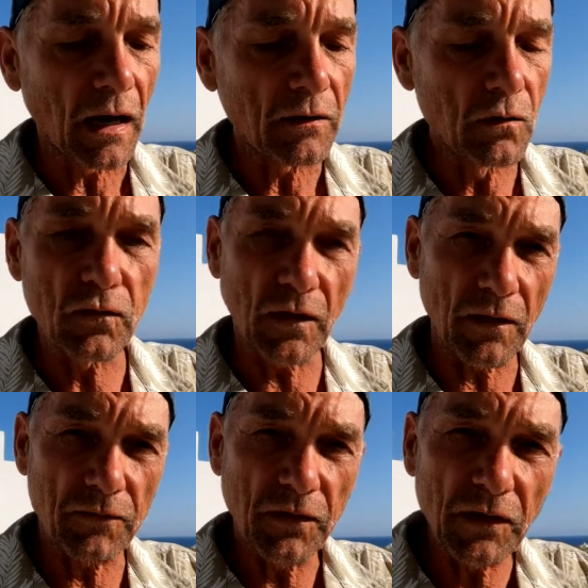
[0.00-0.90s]
use
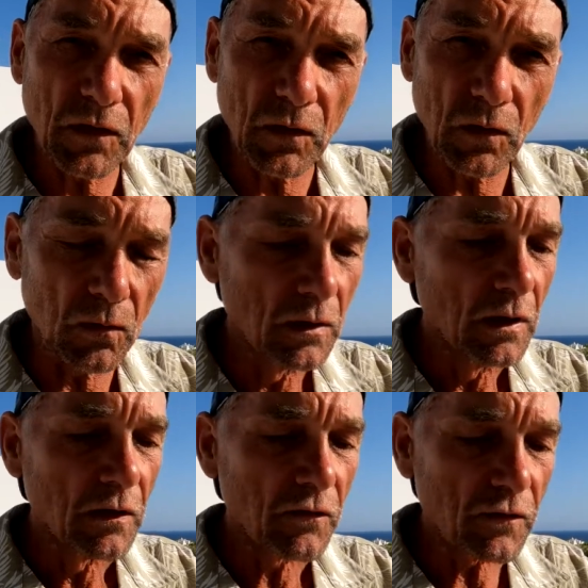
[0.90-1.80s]
a physical
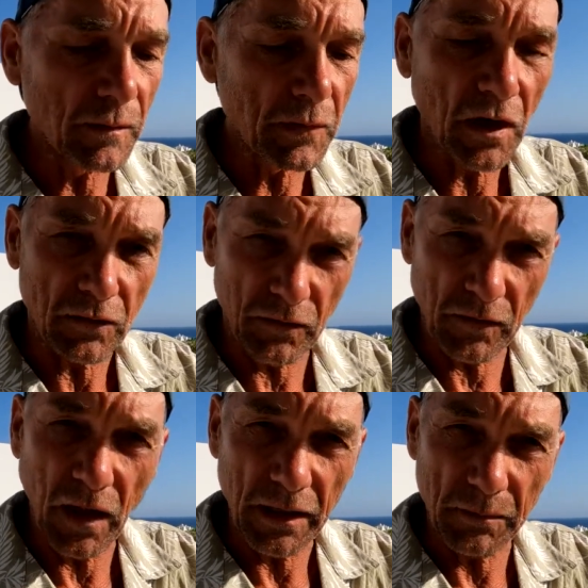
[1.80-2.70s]
SIM card
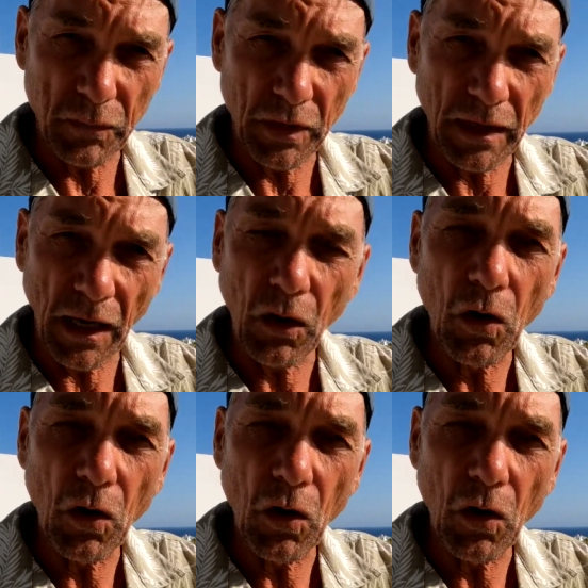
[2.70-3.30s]
slot and put in a